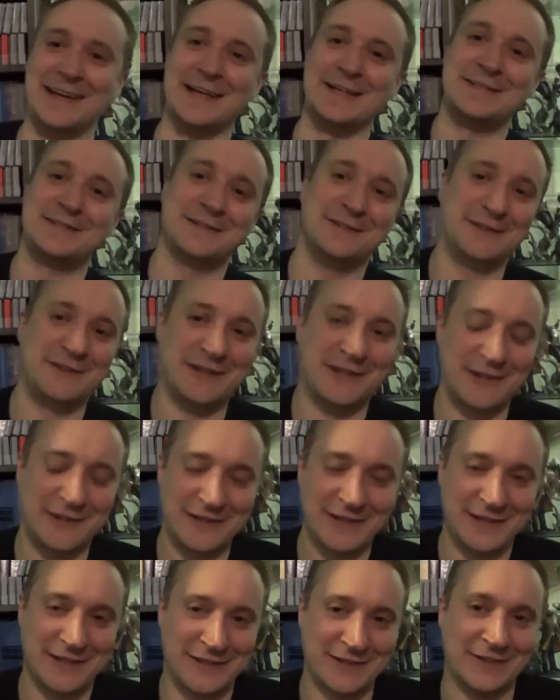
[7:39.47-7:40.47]
it's
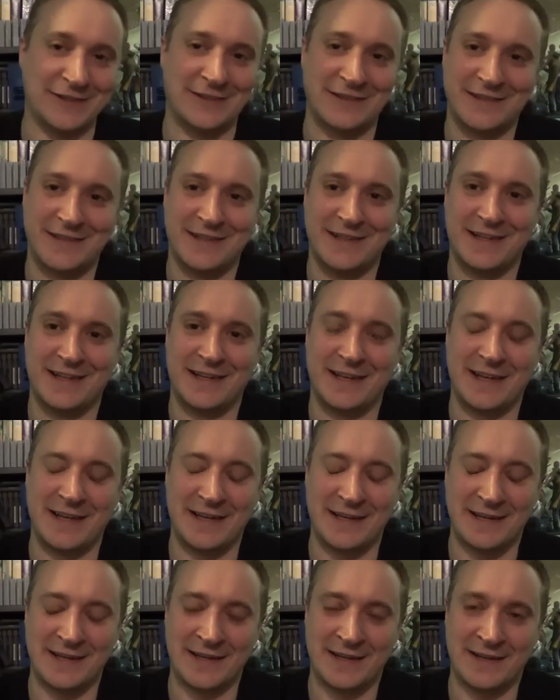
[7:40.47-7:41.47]
Lucario,
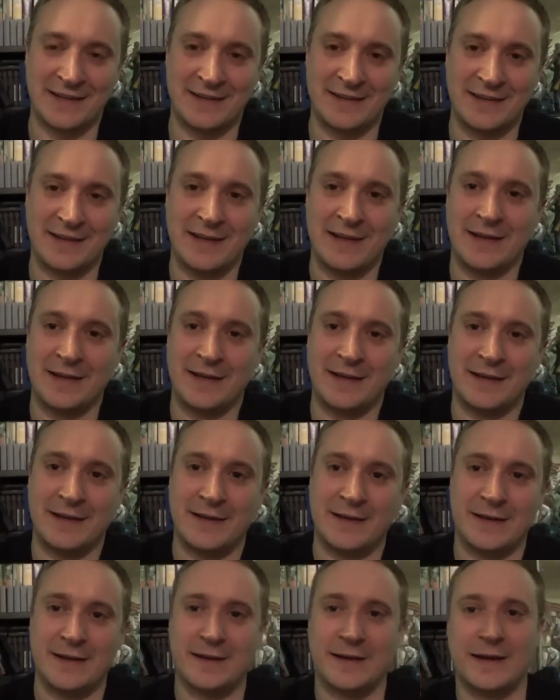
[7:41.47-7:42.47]
and
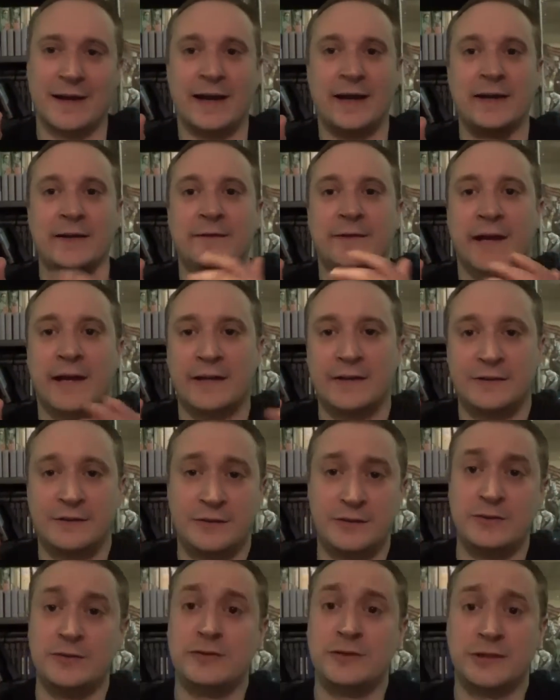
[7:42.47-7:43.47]
I have
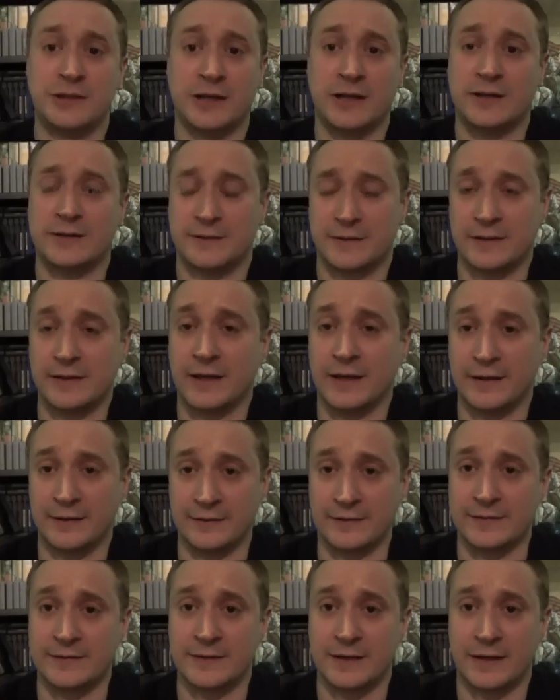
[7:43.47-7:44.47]
had two shots at
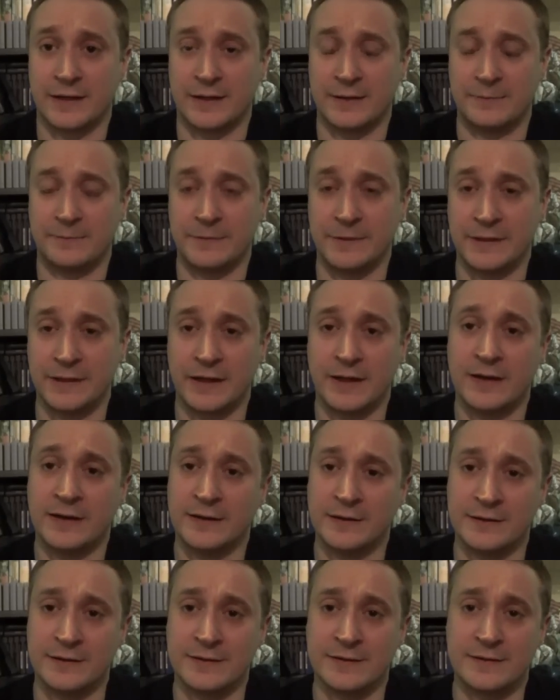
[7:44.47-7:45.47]
getting this guy,
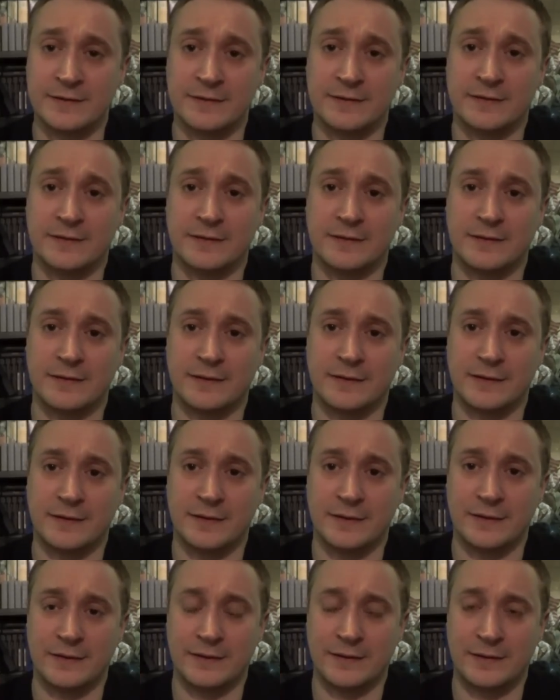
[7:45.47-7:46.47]
because
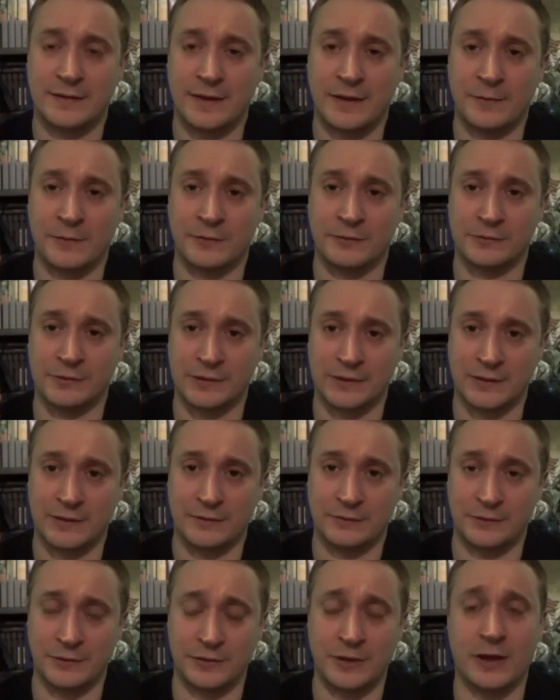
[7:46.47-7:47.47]
they were
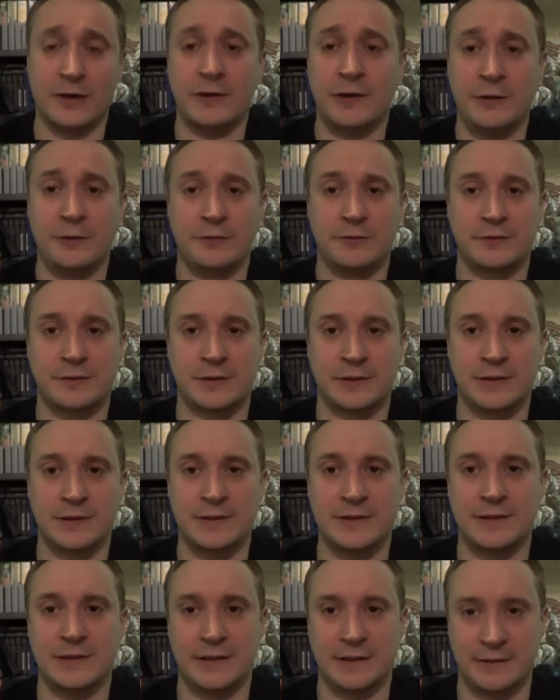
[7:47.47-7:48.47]
Lucario was
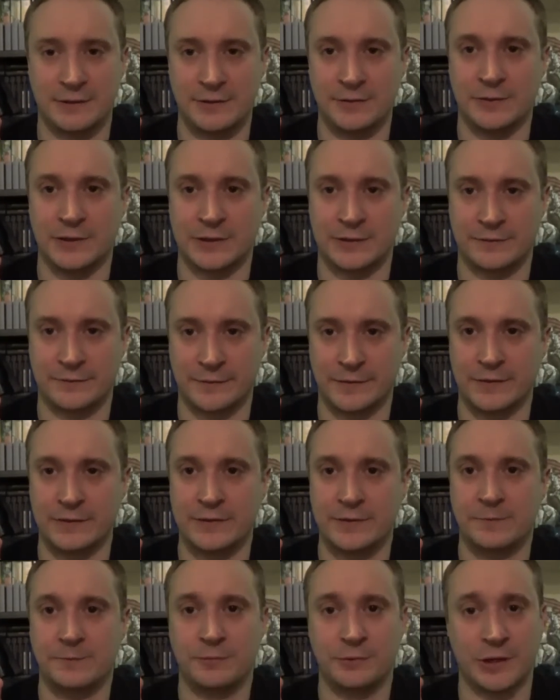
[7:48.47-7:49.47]
released in the US
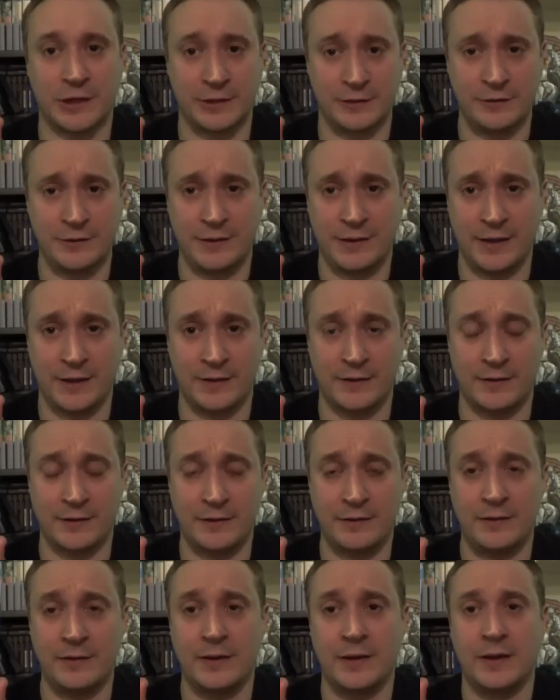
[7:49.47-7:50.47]
first, prior to
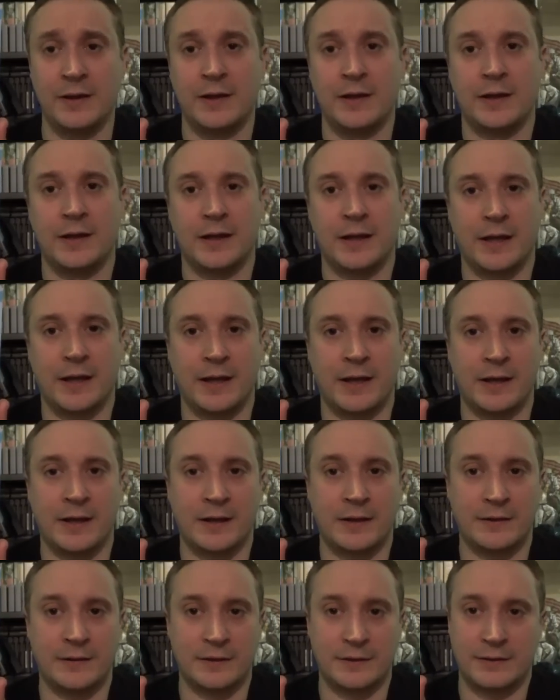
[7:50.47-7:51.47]
Canada,
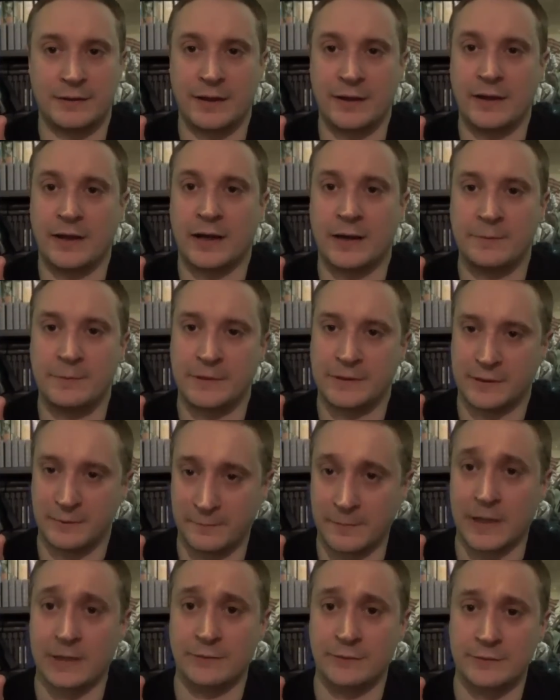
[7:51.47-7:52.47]
and the day I picked
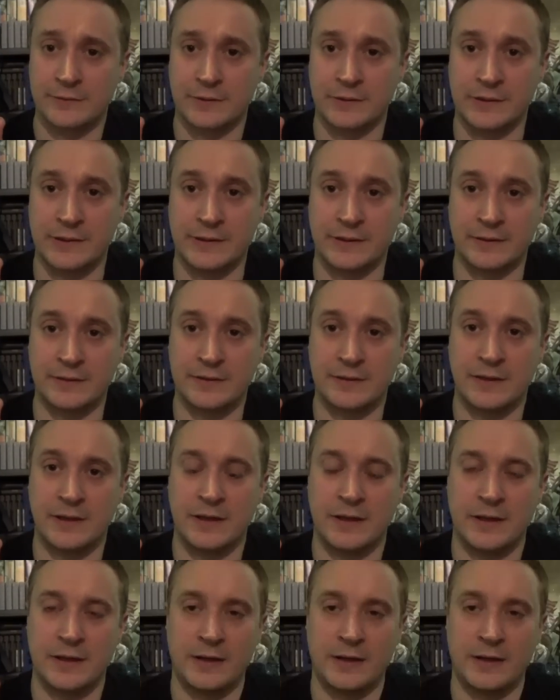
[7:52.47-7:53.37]
up my Rosalina's,